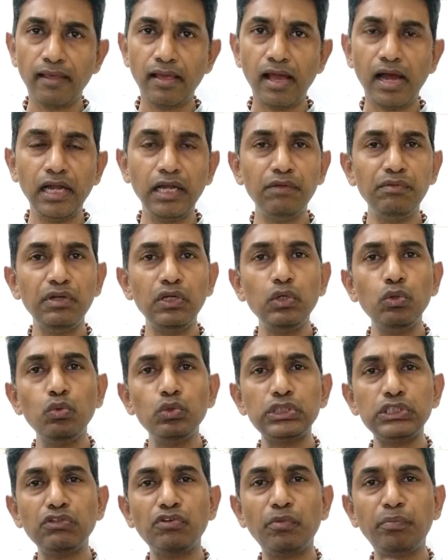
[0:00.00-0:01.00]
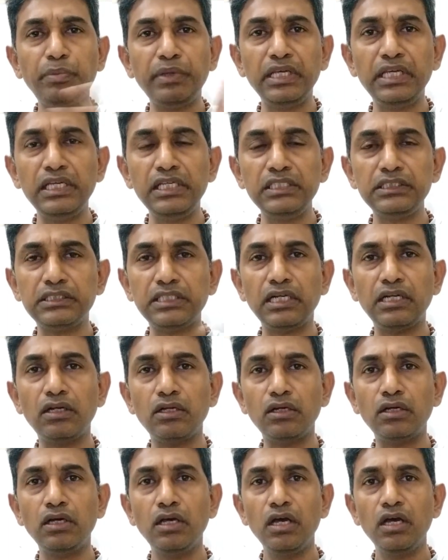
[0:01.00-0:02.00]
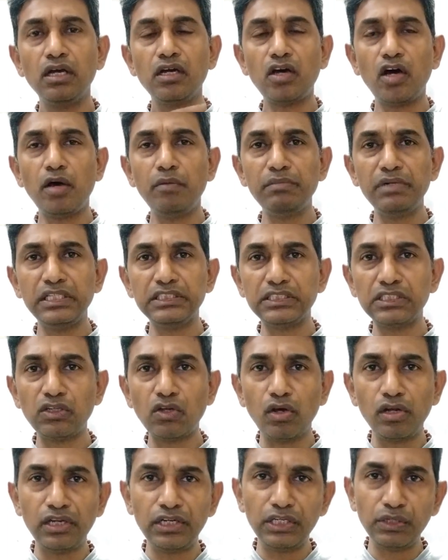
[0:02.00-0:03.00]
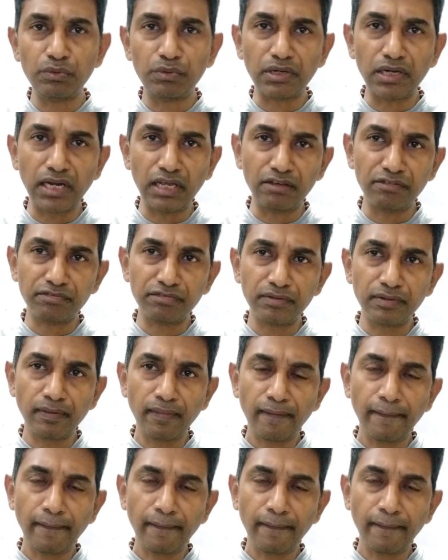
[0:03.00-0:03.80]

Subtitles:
And you will lose your peace and calmness and all in your life.